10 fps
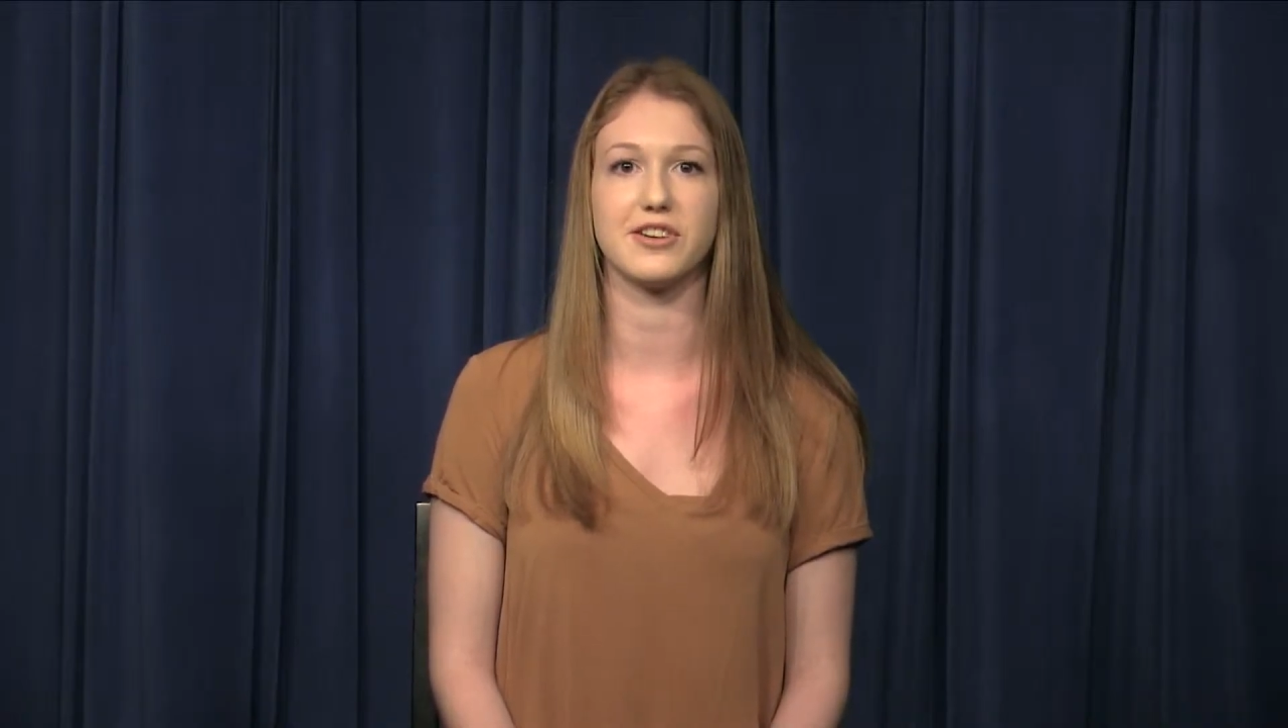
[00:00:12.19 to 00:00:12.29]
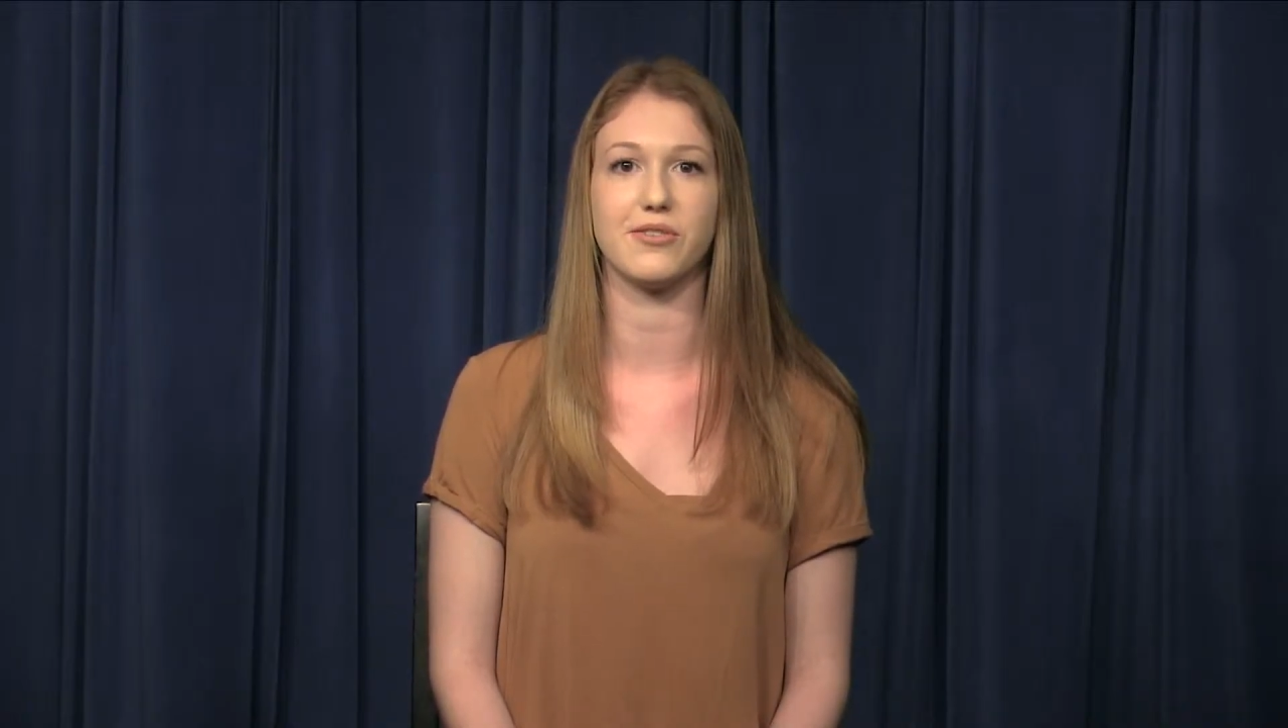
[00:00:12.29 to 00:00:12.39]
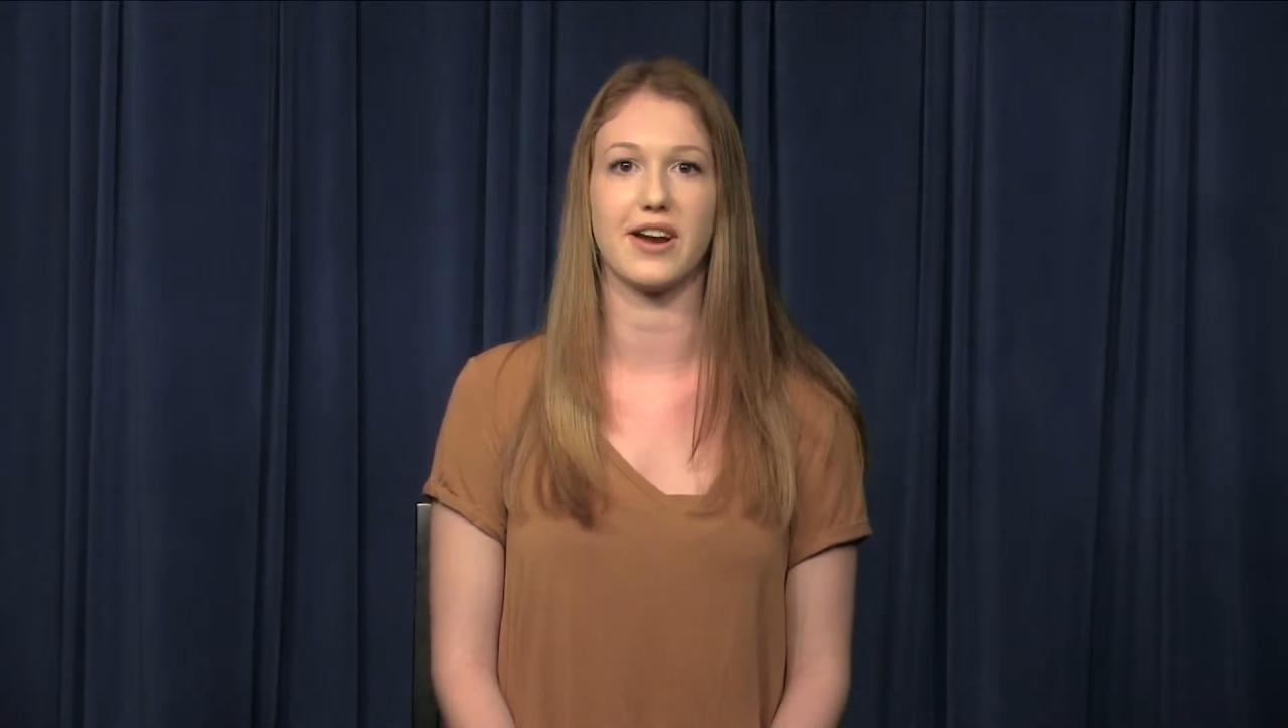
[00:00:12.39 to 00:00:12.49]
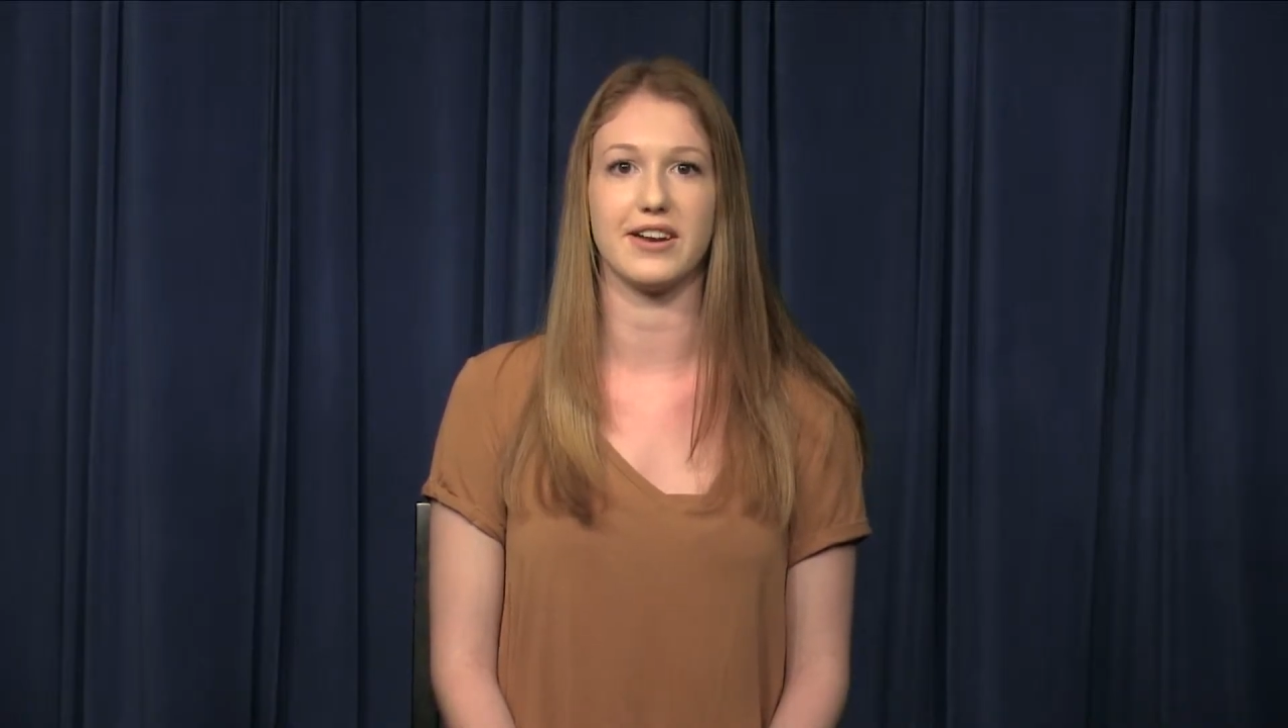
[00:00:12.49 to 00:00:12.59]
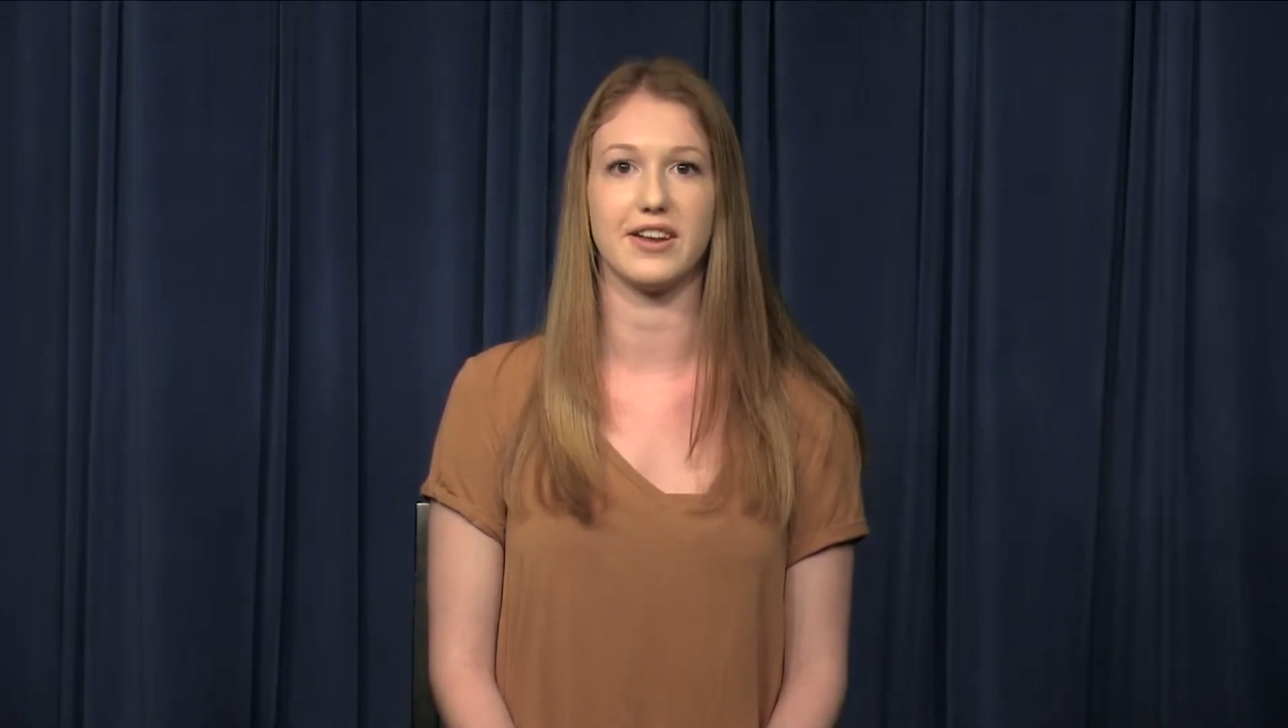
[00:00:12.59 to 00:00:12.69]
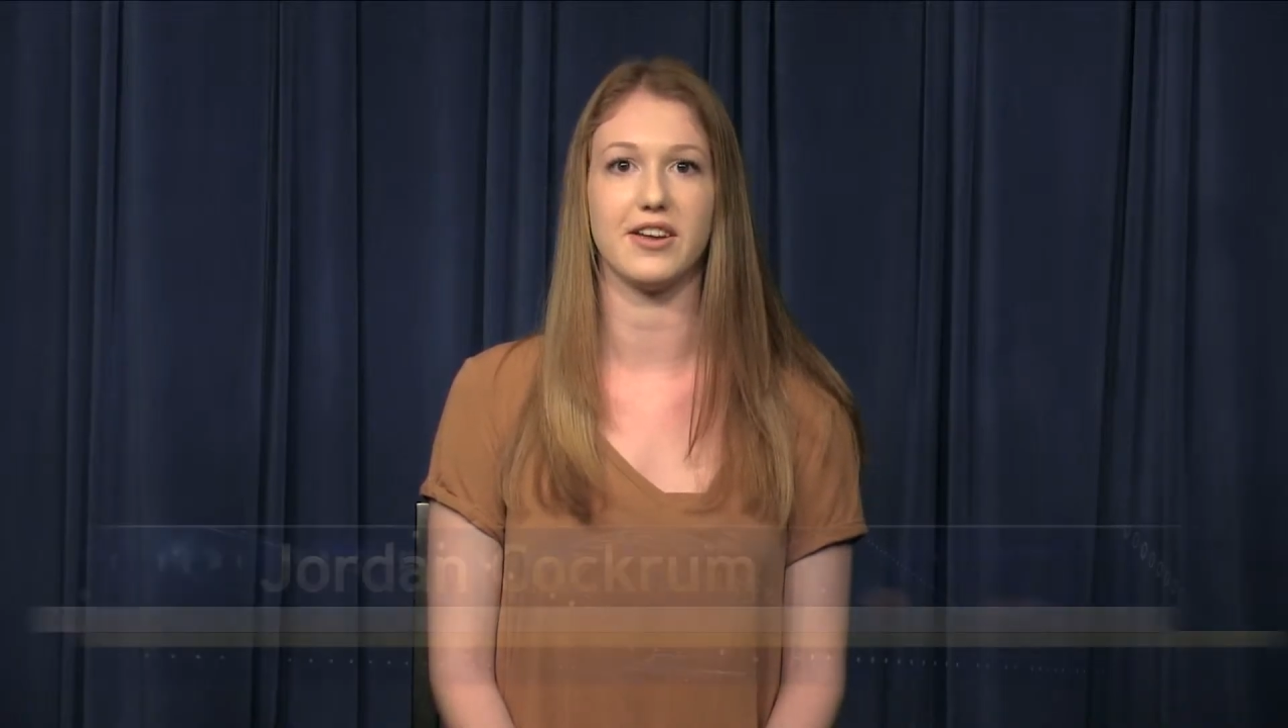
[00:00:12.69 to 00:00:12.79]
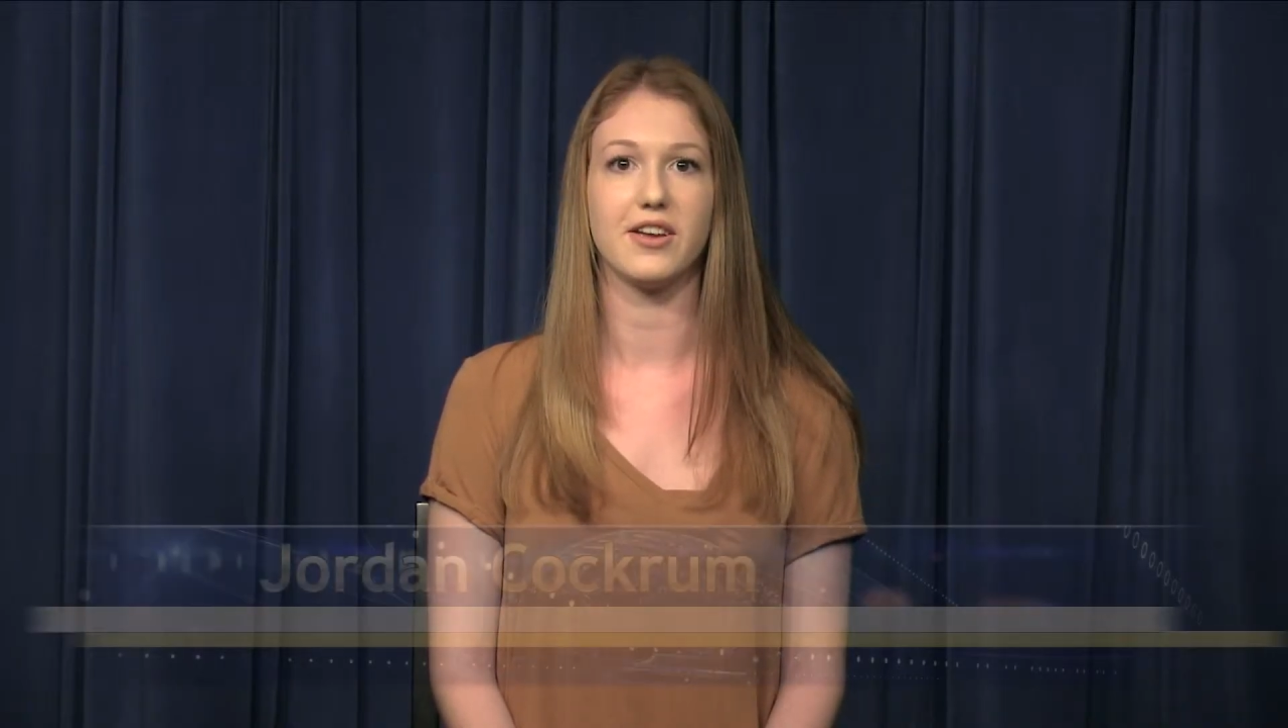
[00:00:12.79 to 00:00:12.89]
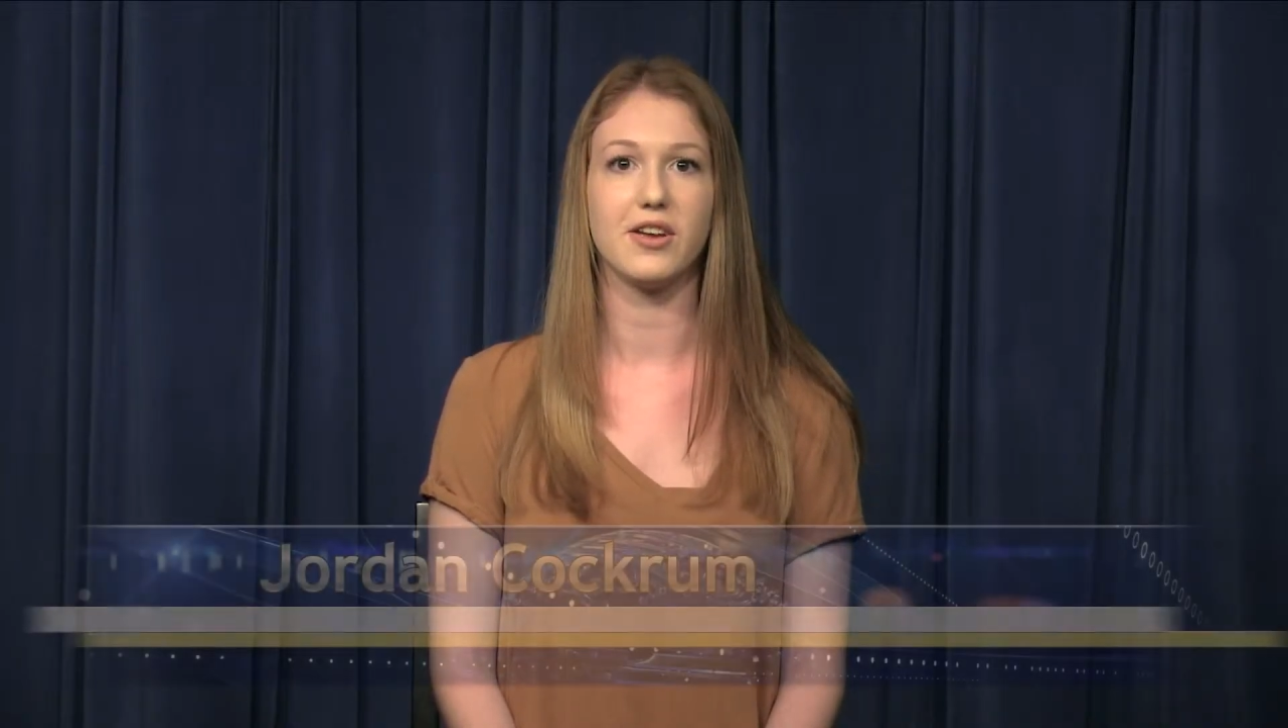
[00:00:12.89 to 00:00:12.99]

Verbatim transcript: writing.